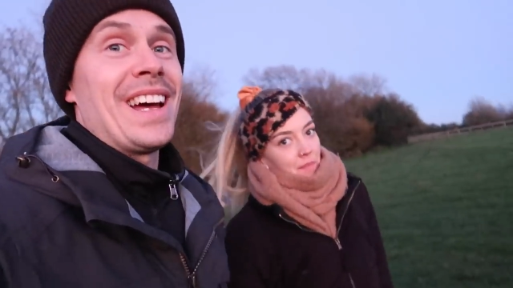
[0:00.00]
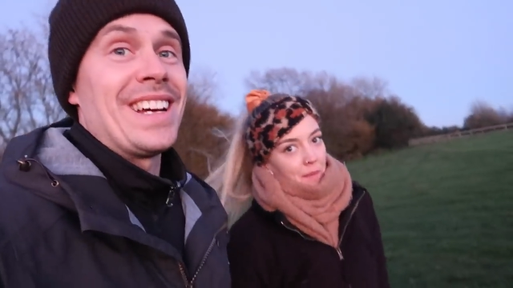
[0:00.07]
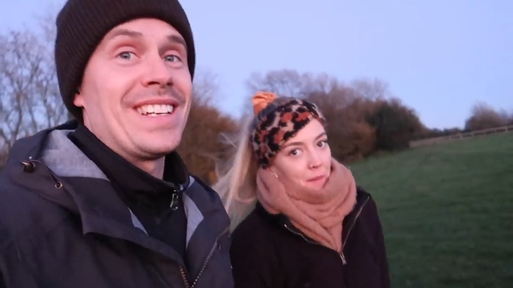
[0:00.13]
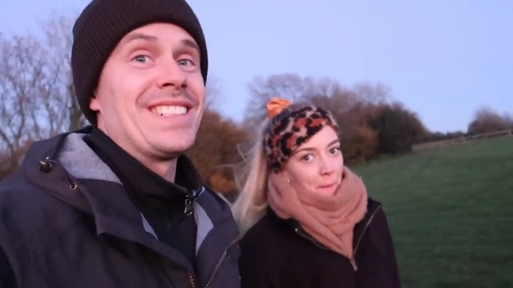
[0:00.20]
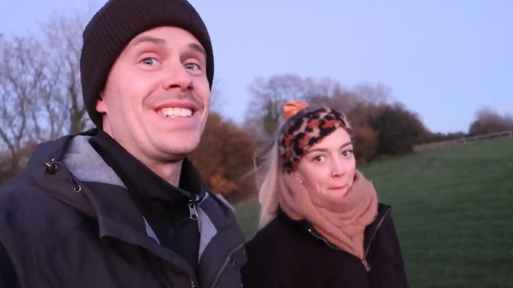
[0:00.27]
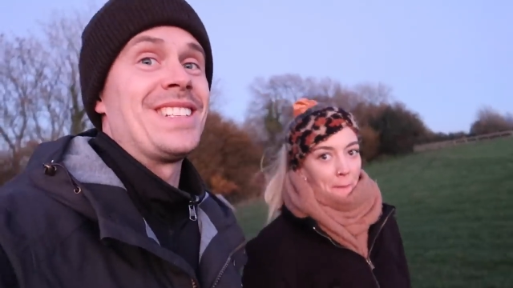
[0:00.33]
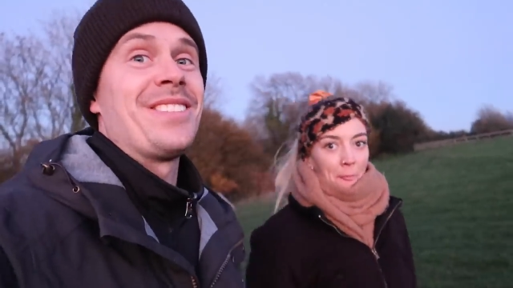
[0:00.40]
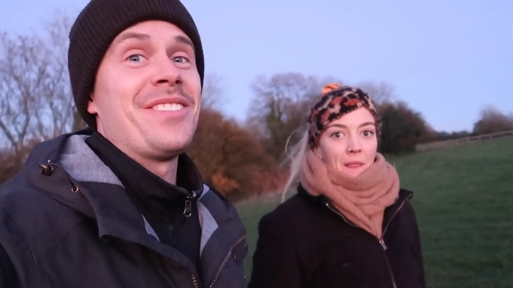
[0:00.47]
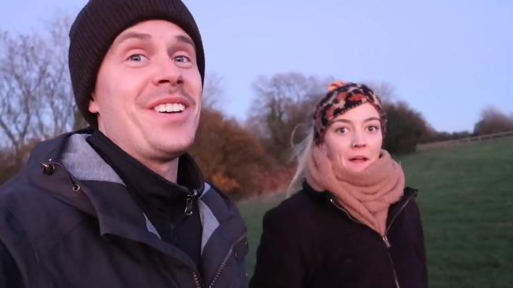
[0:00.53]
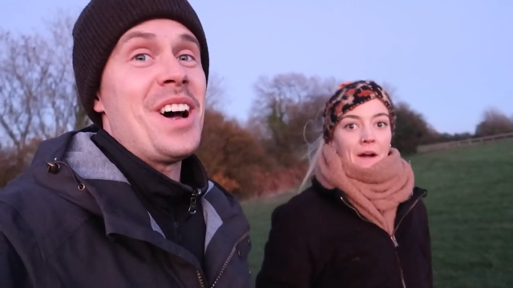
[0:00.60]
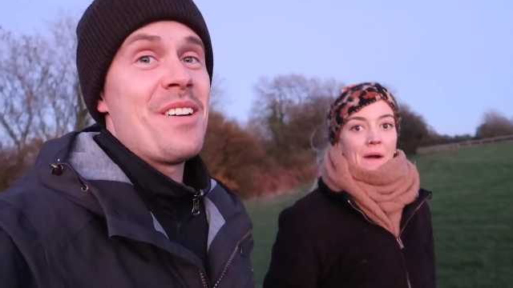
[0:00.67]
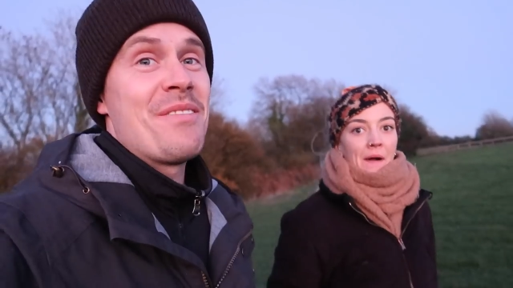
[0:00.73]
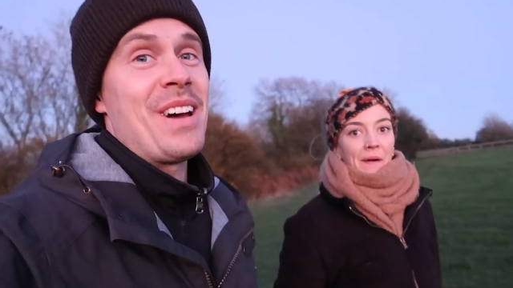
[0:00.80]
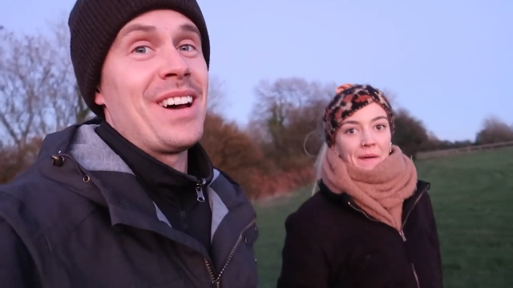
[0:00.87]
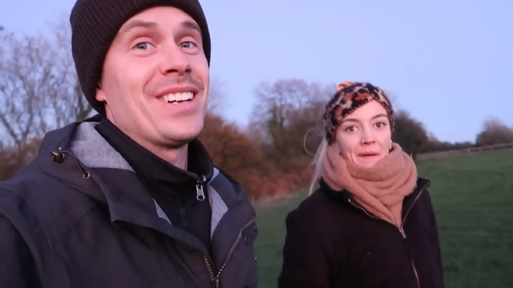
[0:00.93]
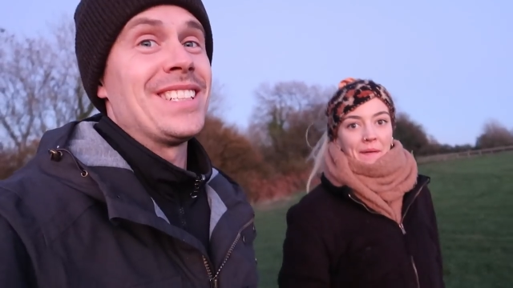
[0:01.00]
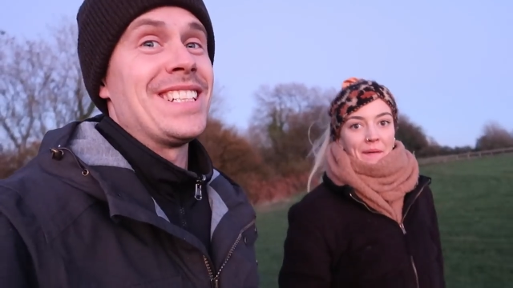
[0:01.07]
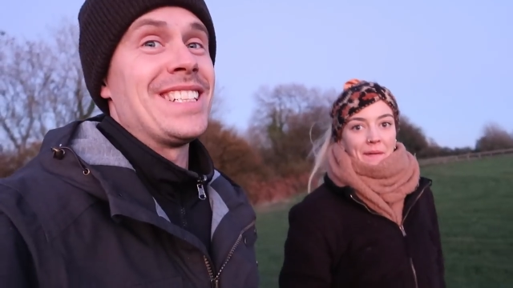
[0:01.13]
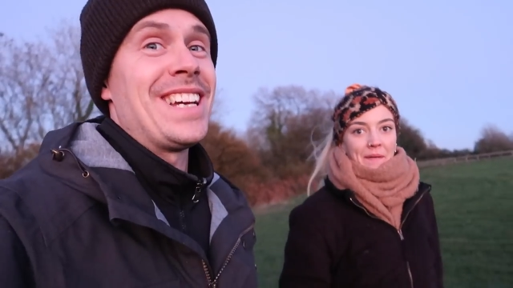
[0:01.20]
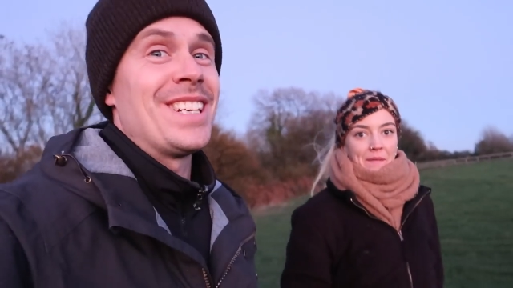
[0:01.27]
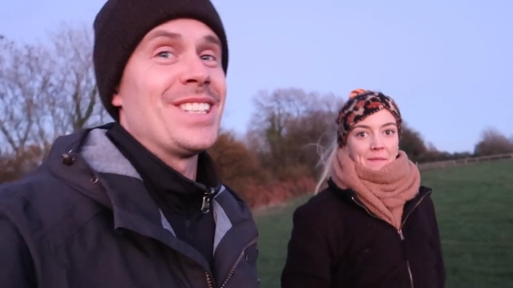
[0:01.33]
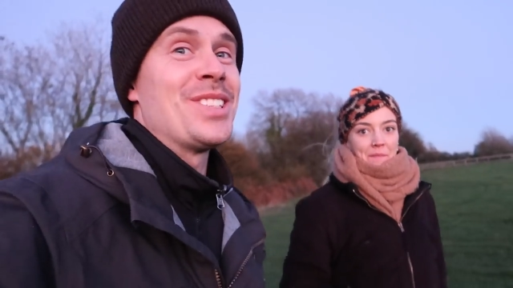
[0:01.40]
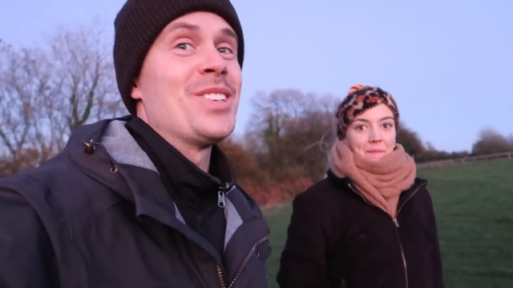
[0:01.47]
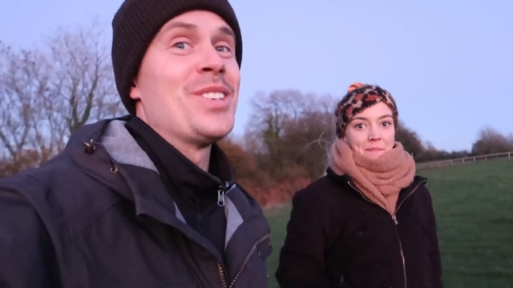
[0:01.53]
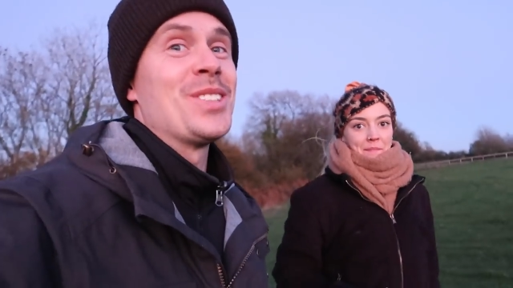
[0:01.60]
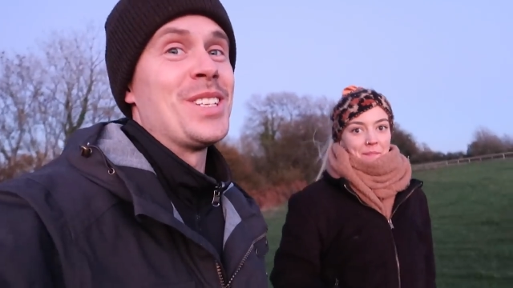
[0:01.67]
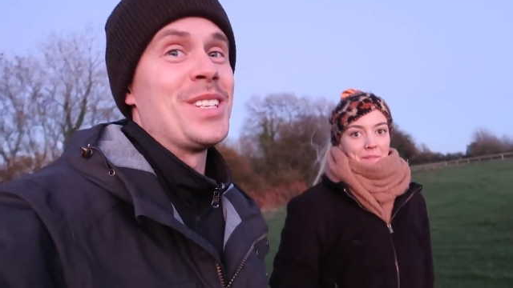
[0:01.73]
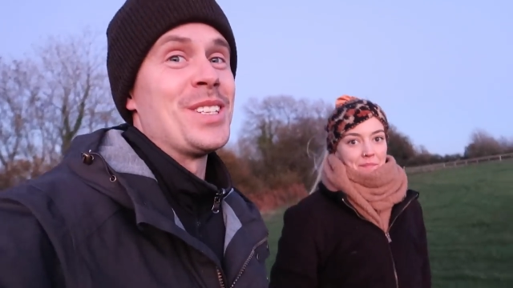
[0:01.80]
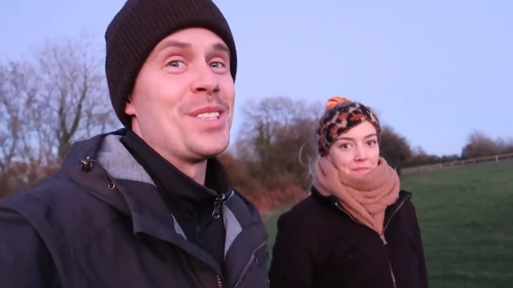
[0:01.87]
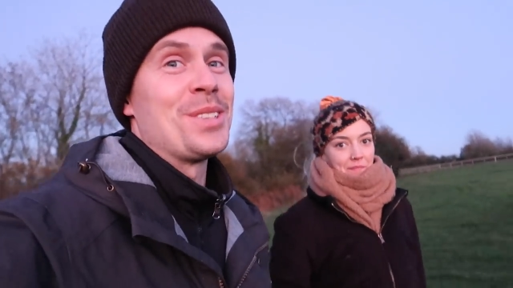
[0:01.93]
Speaker 1: as the farmhouse is next
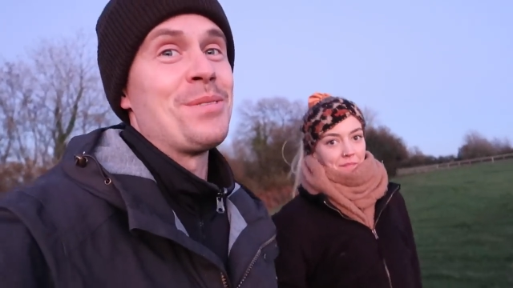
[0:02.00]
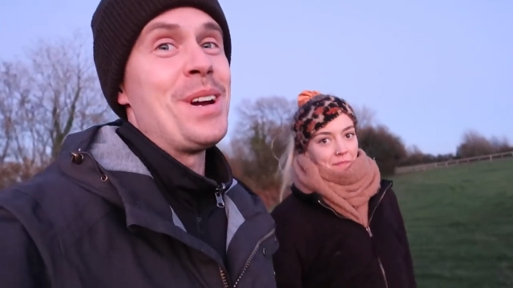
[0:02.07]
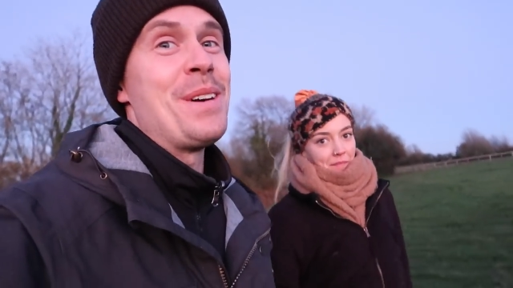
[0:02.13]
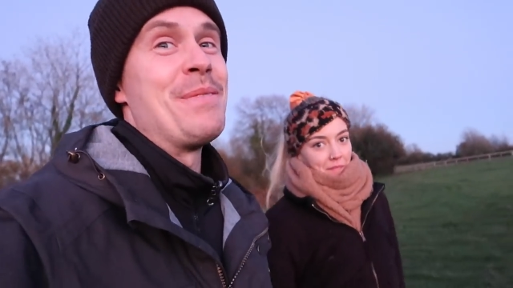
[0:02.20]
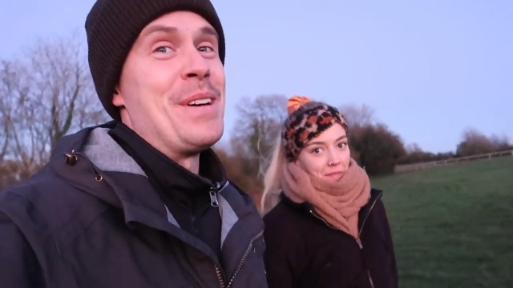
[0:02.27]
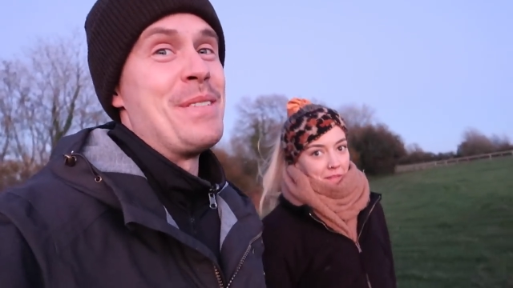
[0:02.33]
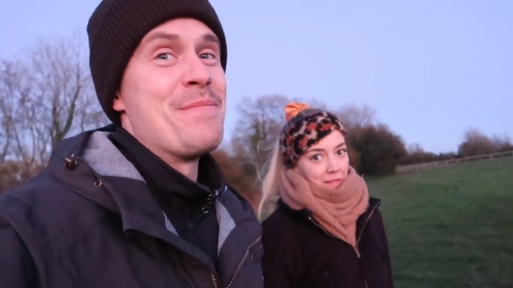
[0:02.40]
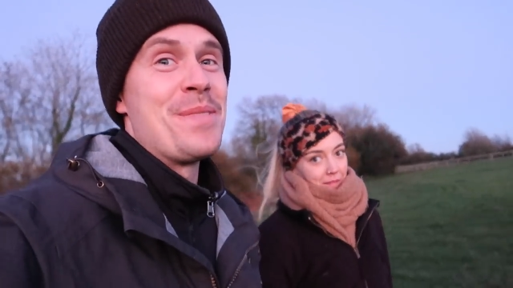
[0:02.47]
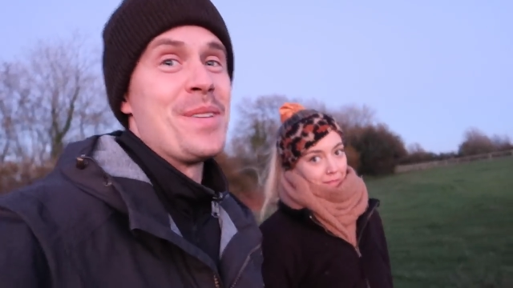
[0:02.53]
door to the swimming